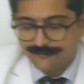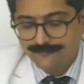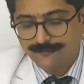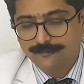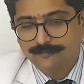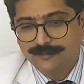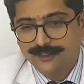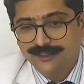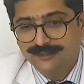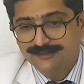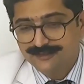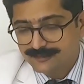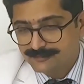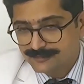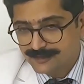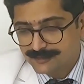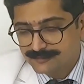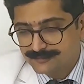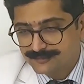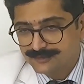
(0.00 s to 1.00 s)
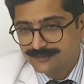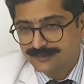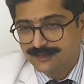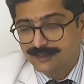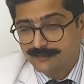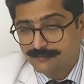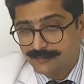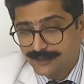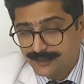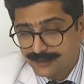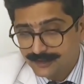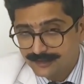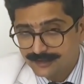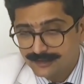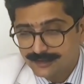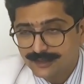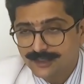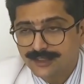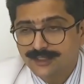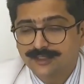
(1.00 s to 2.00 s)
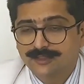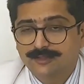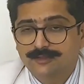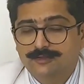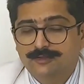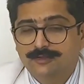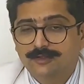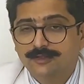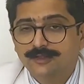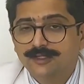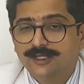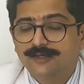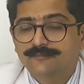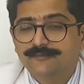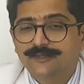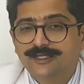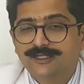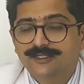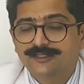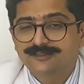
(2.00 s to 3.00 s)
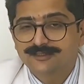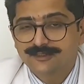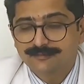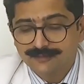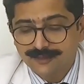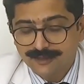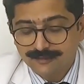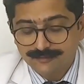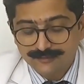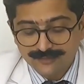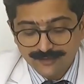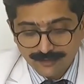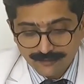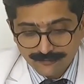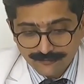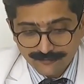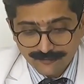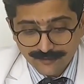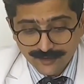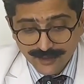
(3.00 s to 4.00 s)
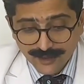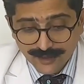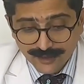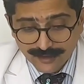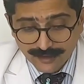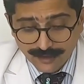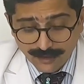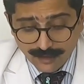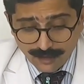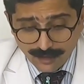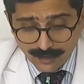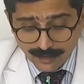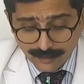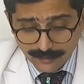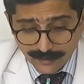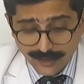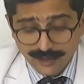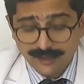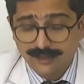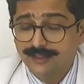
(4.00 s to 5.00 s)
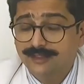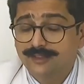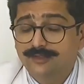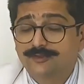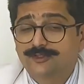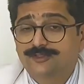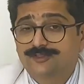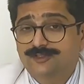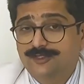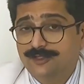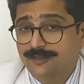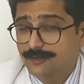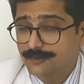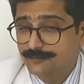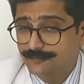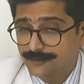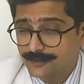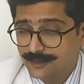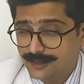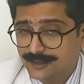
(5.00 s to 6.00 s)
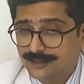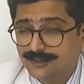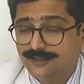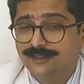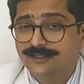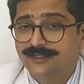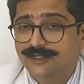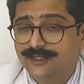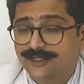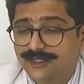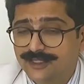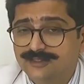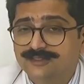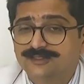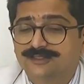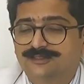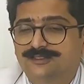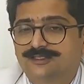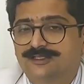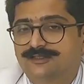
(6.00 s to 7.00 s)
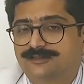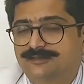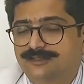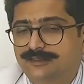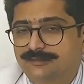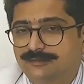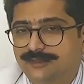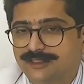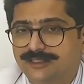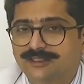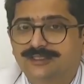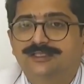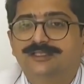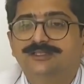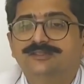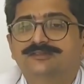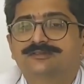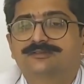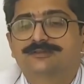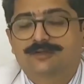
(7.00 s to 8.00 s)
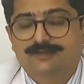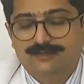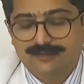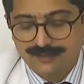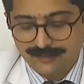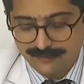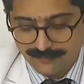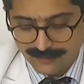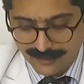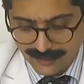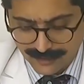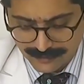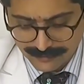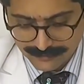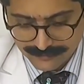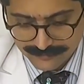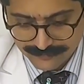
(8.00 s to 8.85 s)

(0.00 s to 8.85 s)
If your pain symptoms are better, you're not having any symptoms of recurrent twisting of your ankle, again surgical treatment is not required.